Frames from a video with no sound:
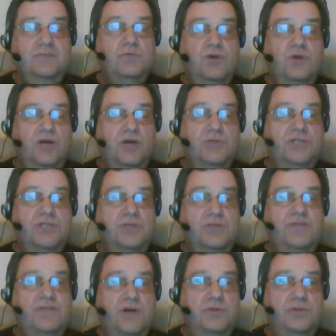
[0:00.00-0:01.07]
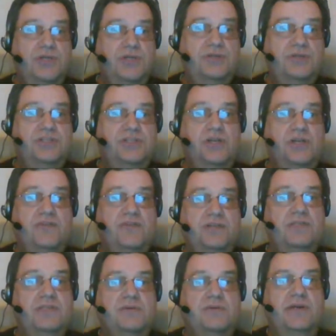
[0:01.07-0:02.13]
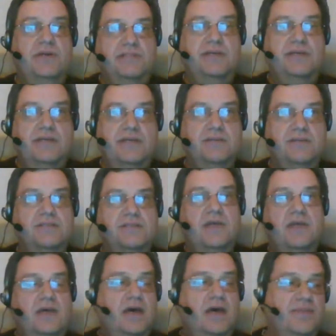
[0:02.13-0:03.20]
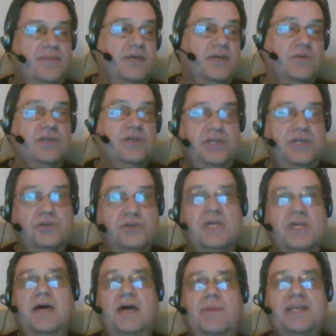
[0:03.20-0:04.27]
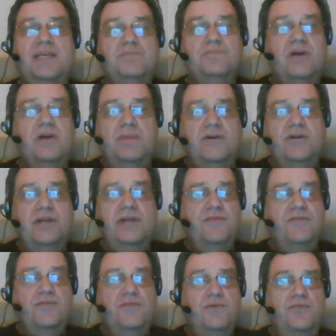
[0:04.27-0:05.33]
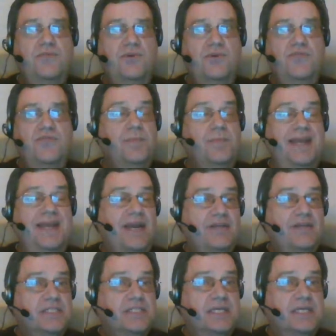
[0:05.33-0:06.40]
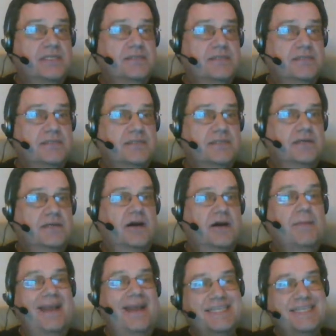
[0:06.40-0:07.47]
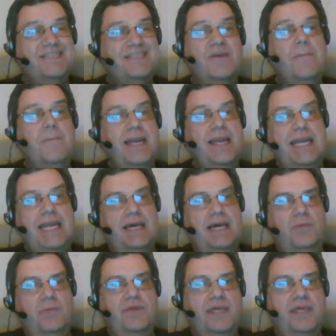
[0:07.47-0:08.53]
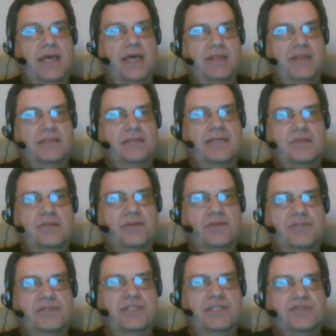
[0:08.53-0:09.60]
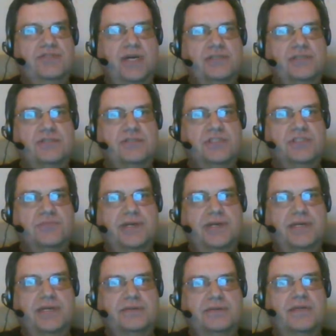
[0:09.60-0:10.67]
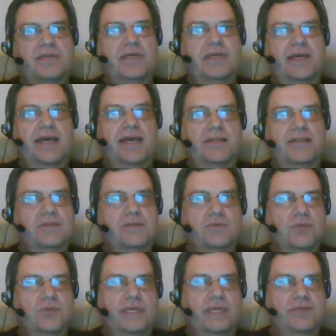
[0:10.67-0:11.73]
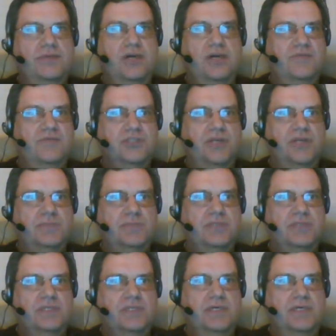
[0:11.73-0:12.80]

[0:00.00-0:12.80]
is what I would use if I was using Java Enterprise. That is, I think, what I use. But that's primarily through, through familiarity. I'm less familiar with the other technologies, Struts and Spring and, and all the JavaScript